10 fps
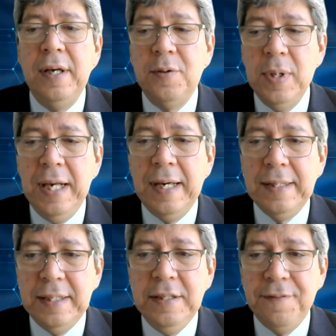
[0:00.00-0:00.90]
and really
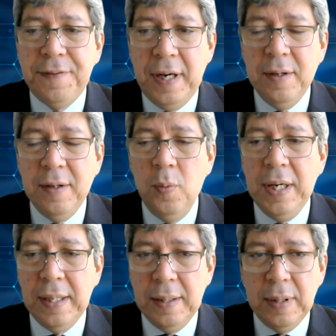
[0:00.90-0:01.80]
identify
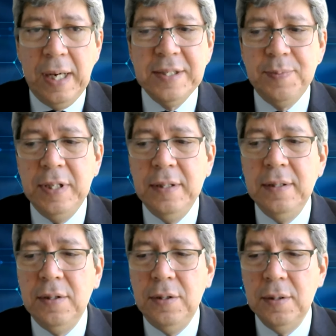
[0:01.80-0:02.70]
what has been